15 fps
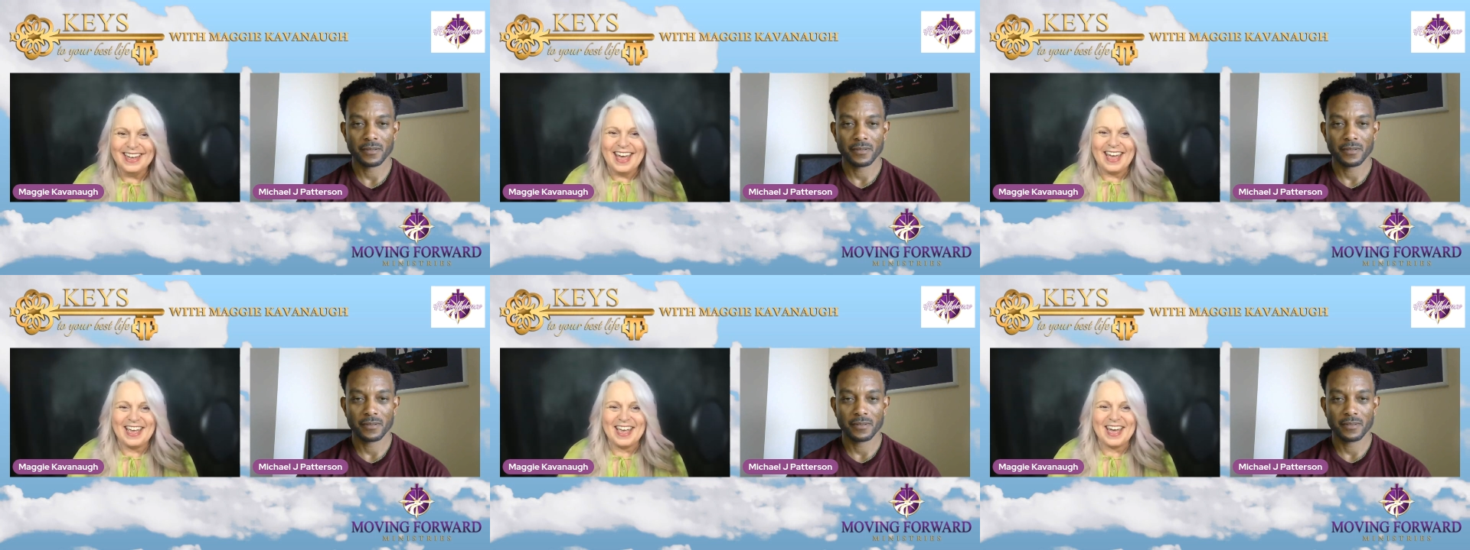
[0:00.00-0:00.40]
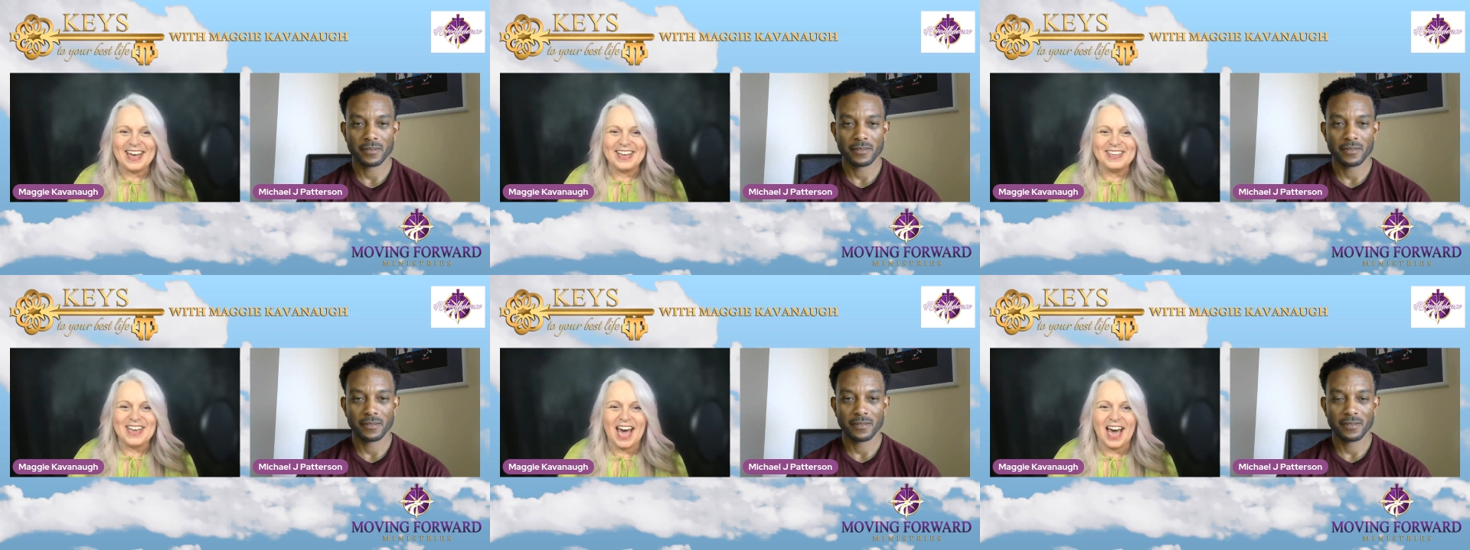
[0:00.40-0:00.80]

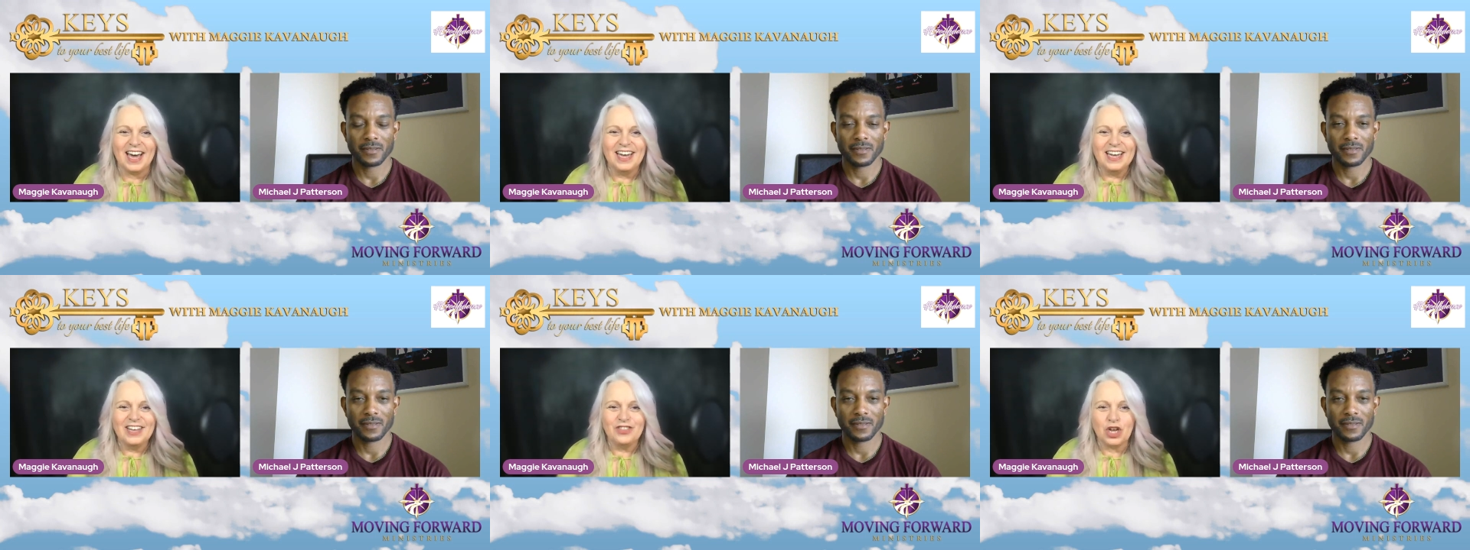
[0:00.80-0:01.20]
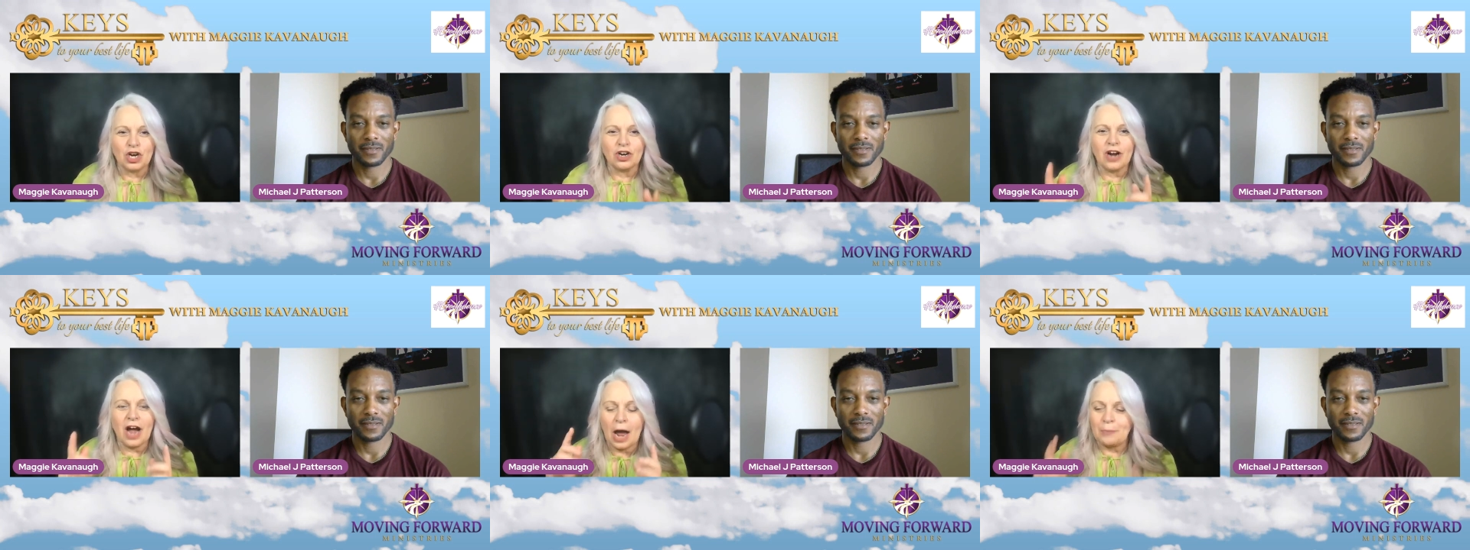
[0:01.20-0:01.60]
Speaker 1: and uh,
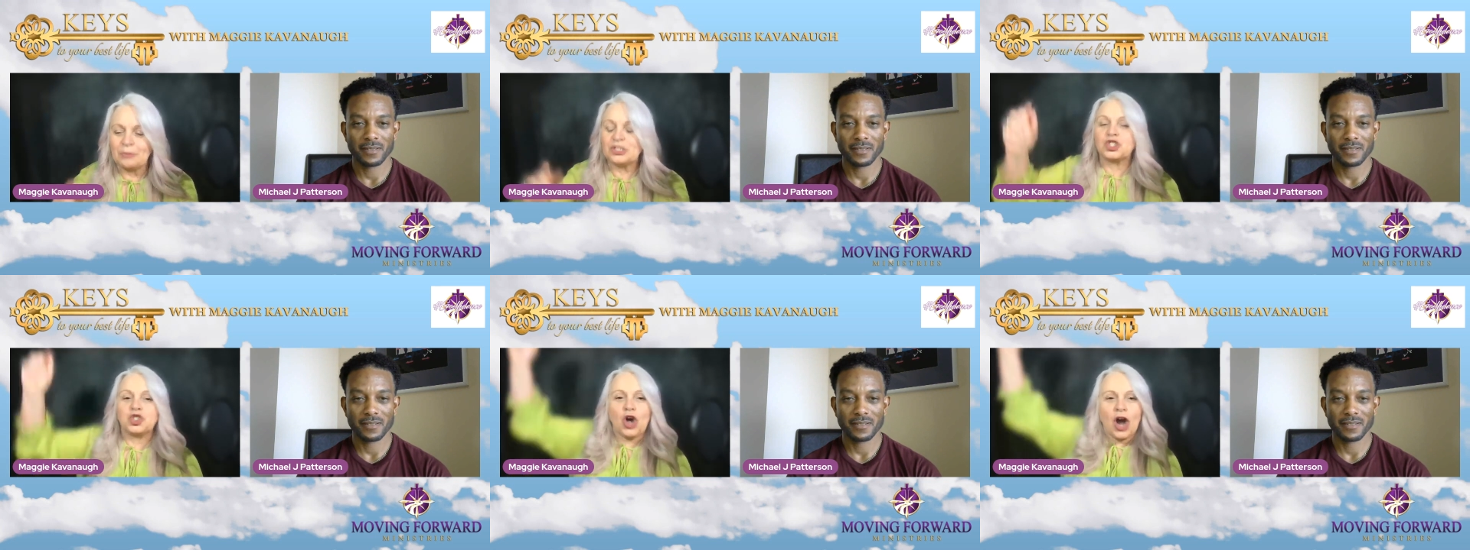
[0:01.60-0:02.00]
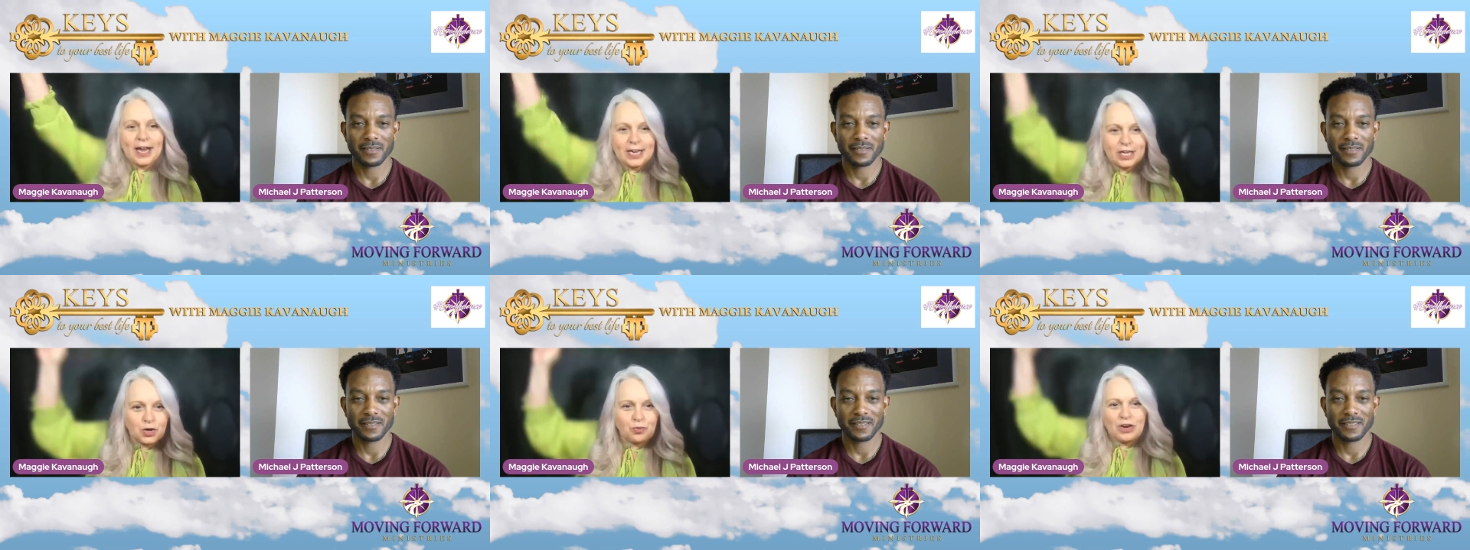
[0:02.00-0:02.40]
there I was
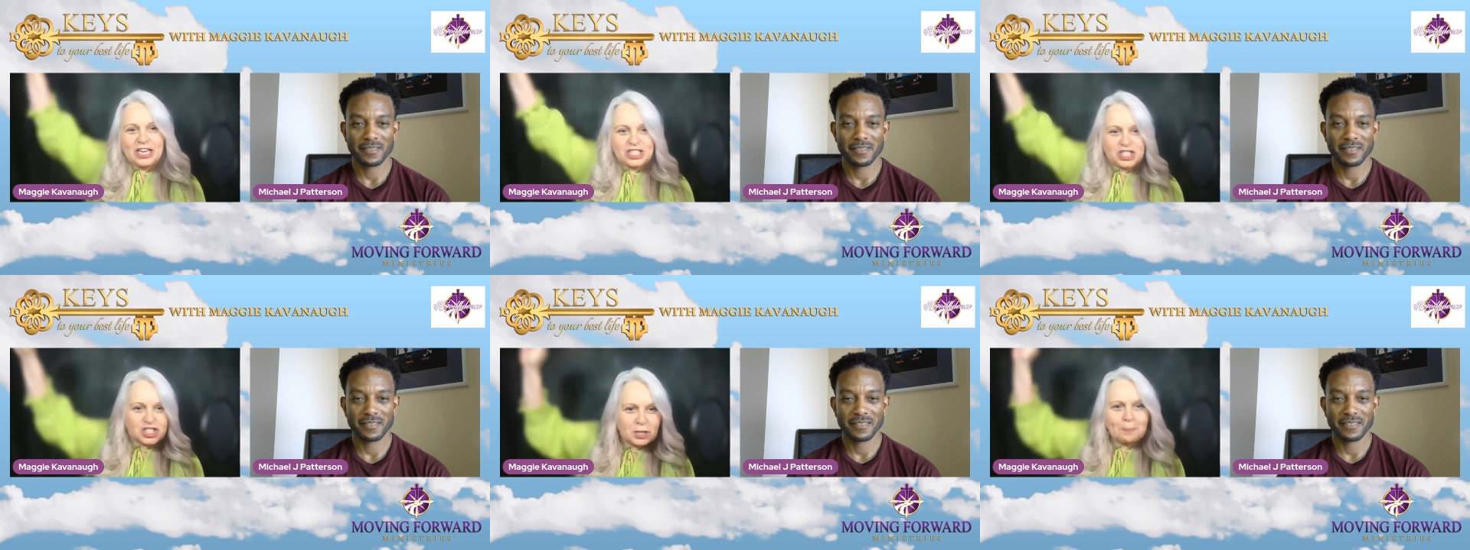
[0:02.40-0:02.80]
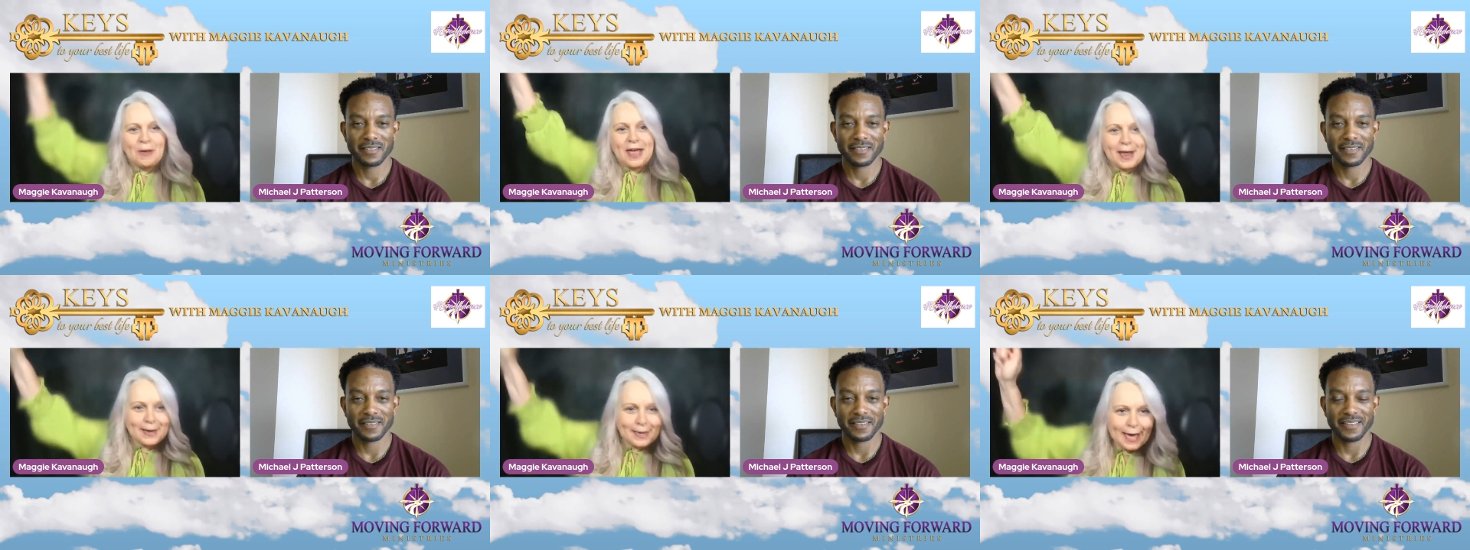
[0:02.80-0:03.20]
trying to reach the
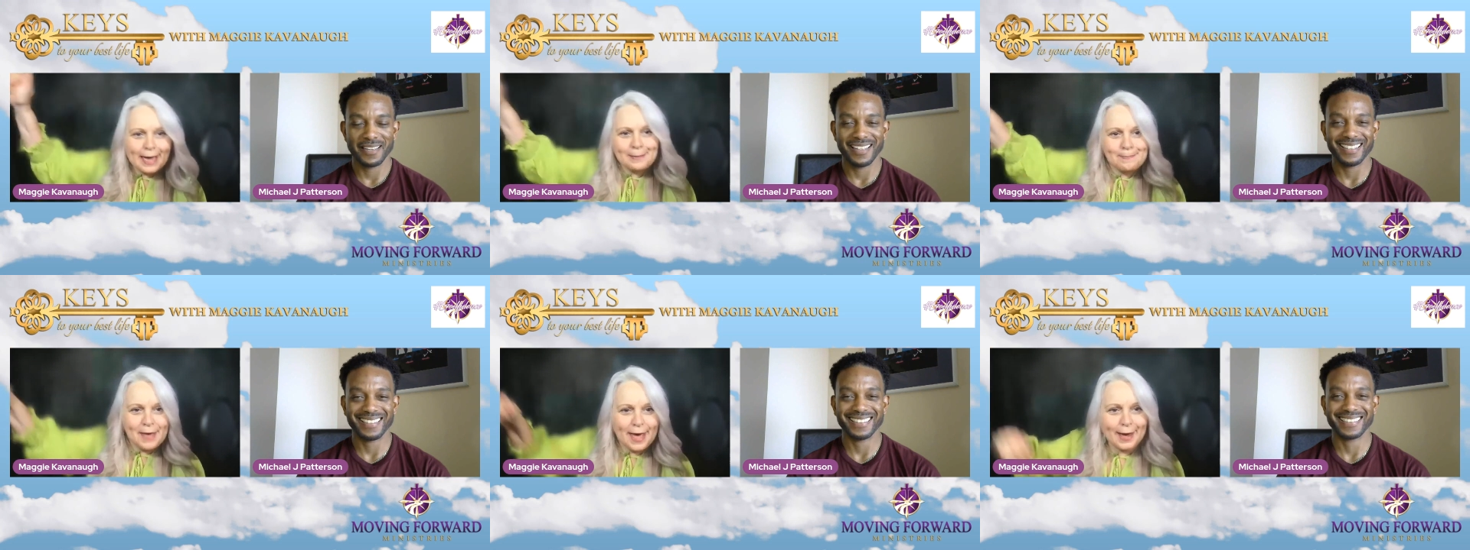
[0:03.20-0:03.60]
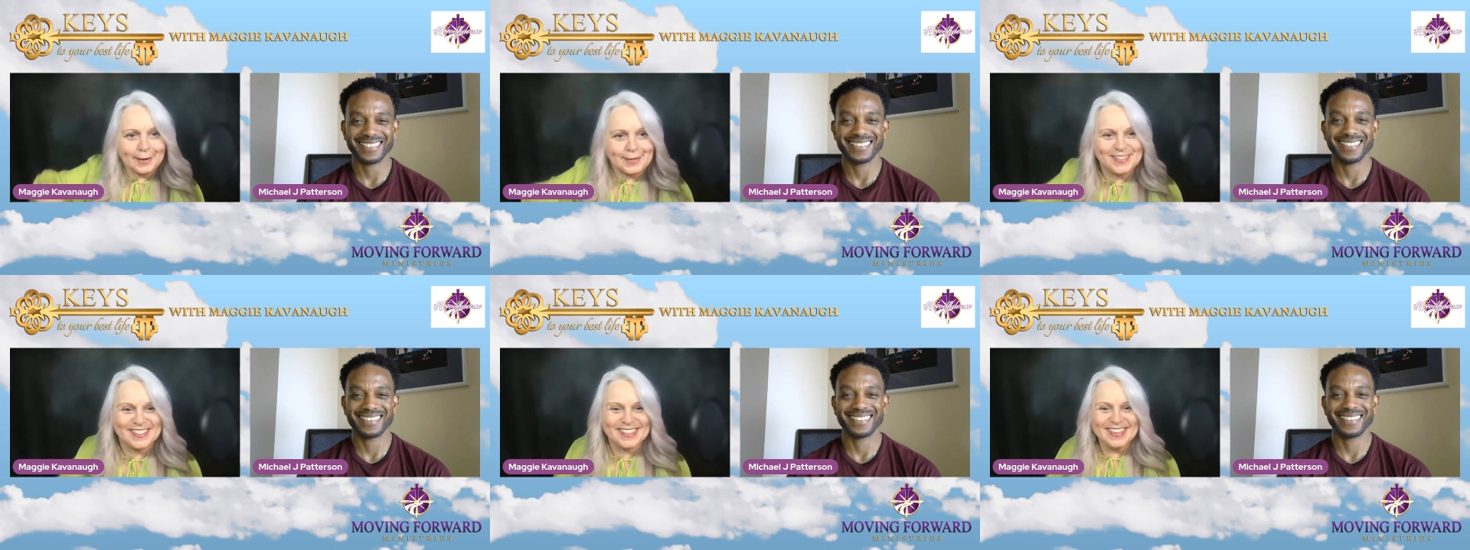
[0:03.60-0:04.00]
pancake
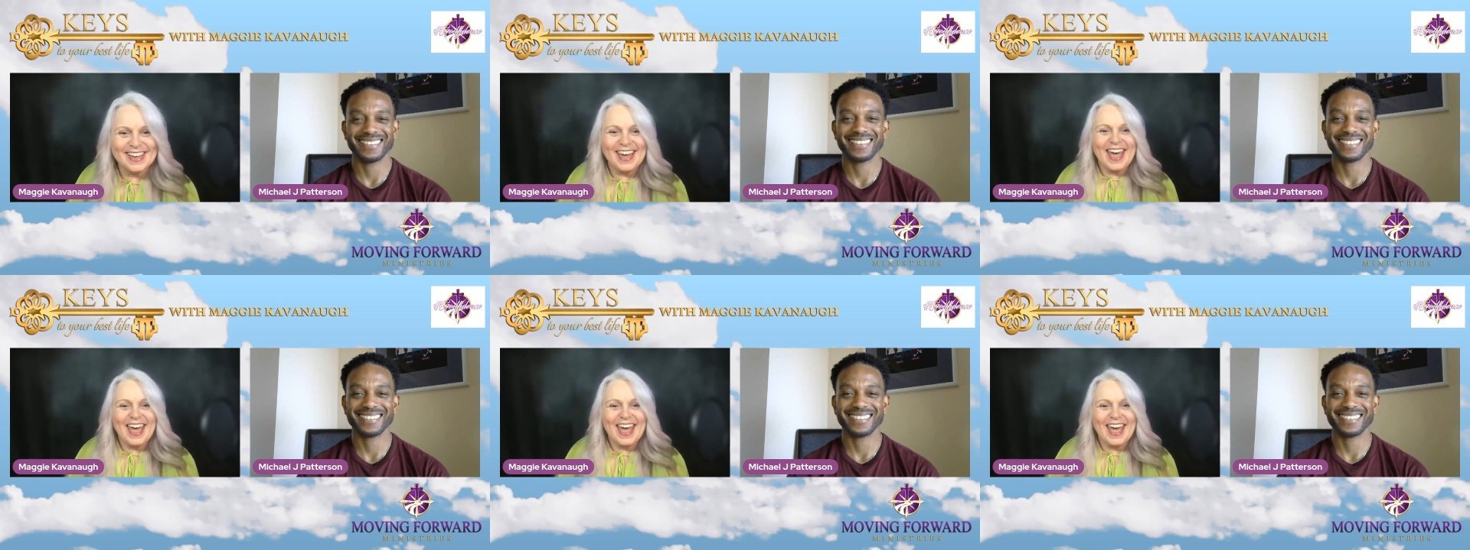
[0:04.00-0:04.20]
mix.